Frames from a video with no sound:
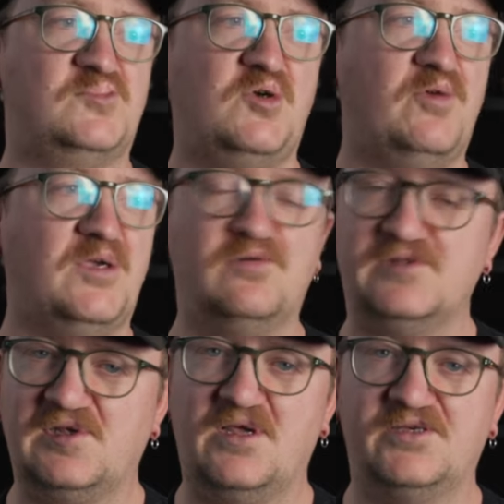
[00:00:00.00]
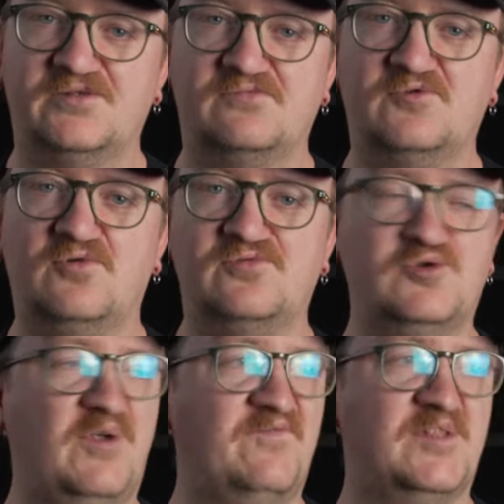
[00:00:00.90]
going outside, going
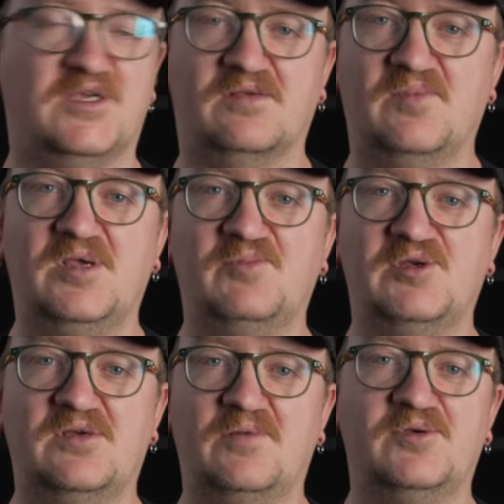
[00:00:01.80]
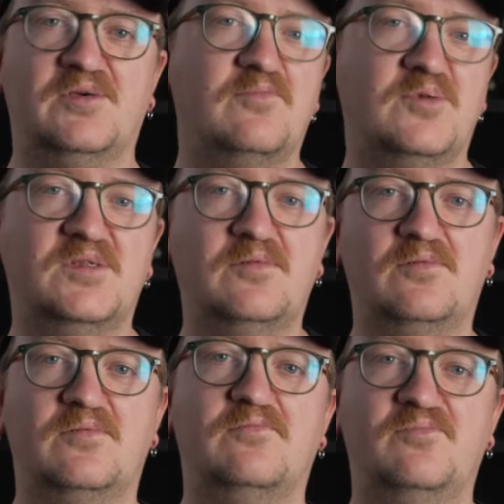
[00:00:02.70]
traveling, maybe coming a
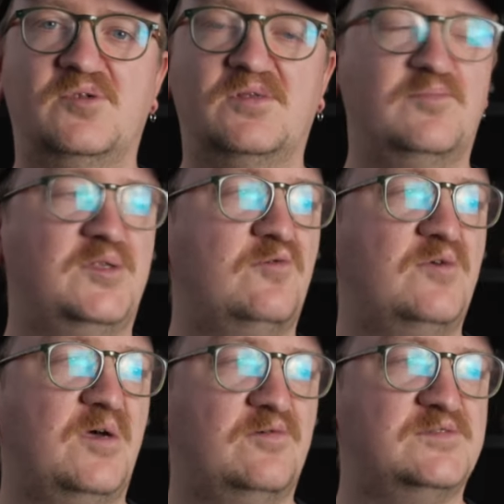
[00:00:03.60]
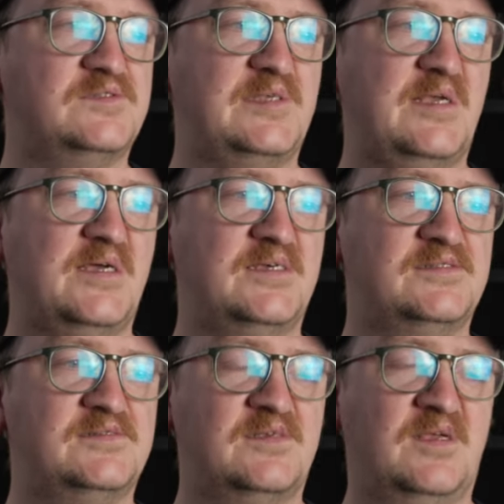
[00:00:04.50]
little bit around
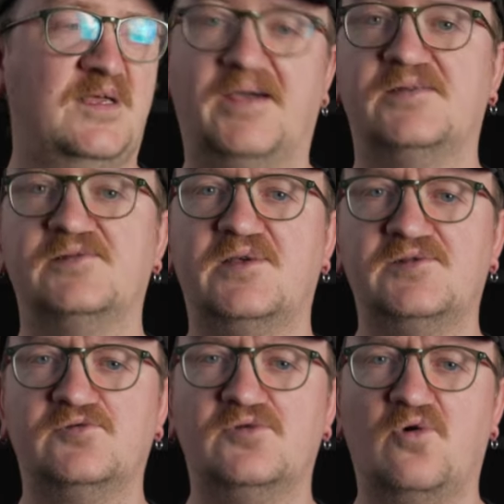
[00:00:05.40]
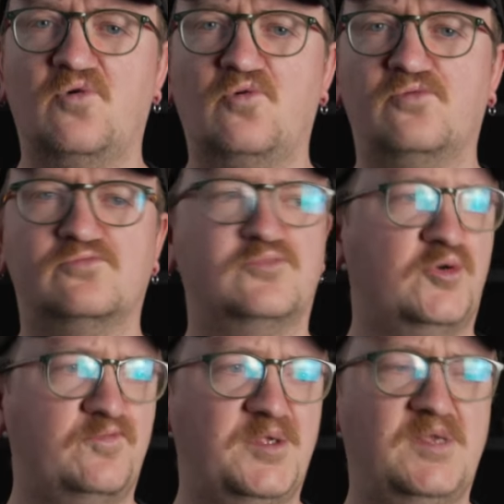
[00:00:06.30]
and get to know
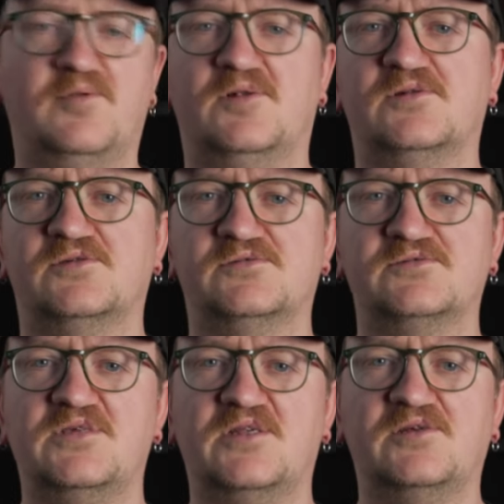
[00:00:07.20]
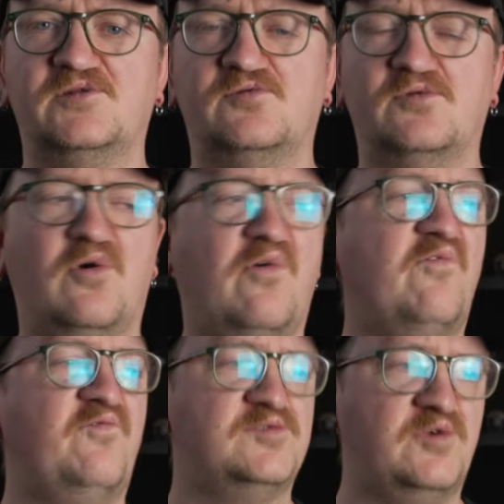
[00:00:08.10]
new people, getting to
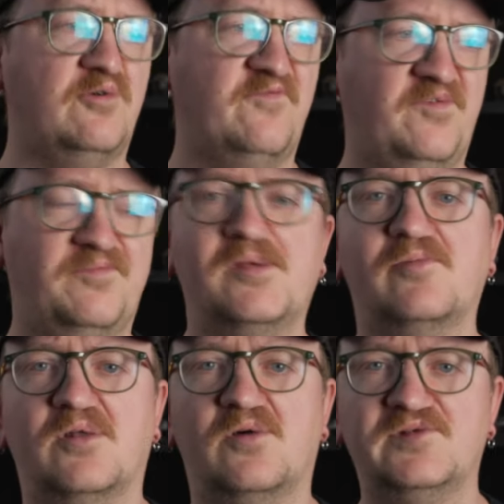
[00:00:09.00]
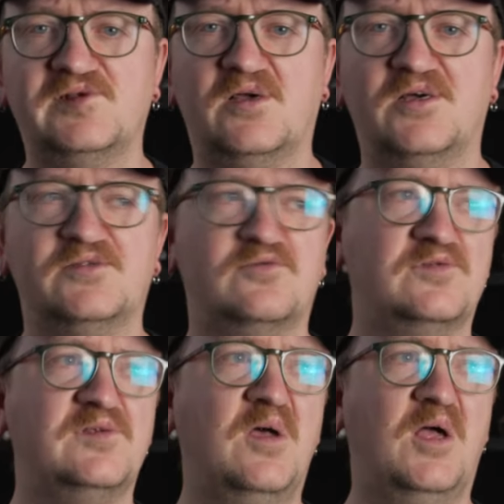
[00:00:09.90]
know photography people outside,
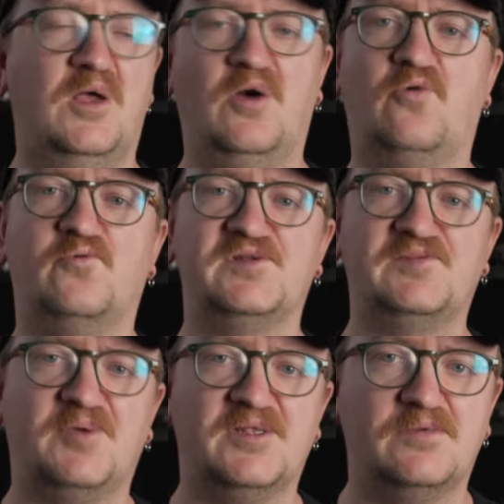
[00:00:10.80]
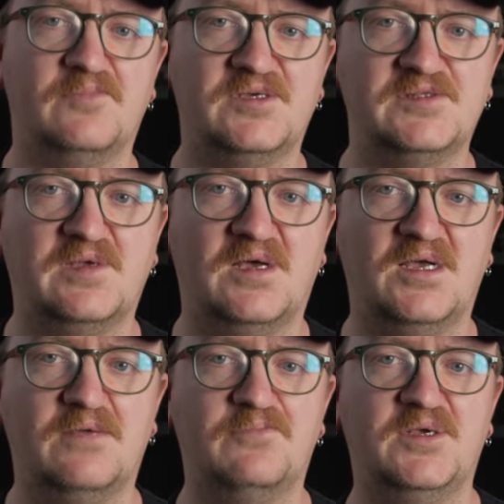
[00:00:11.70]
not always spending my
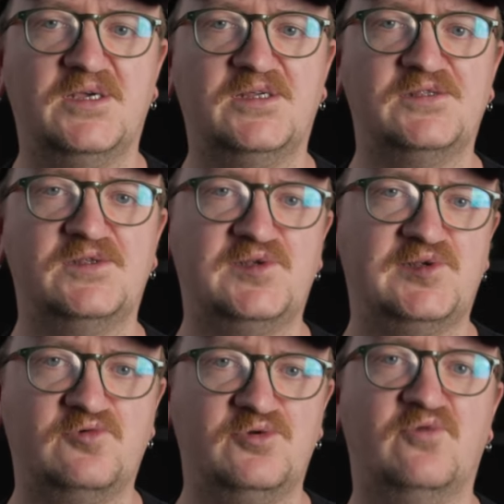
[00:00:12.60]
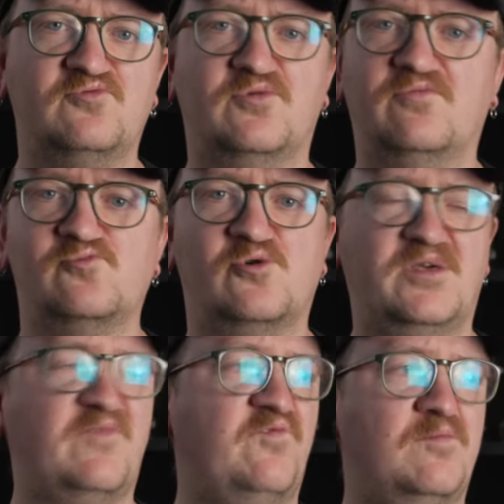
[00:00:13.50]
time in the studio room
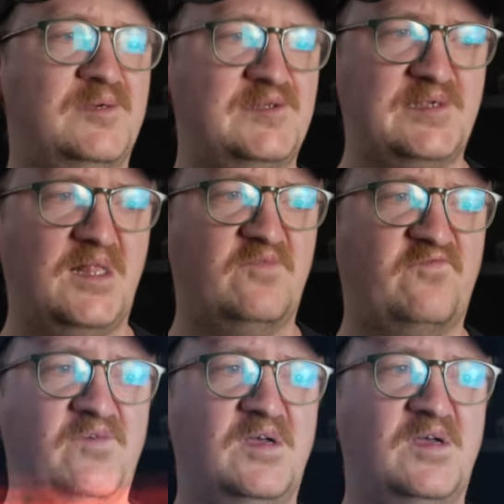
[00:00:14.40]
working for myself.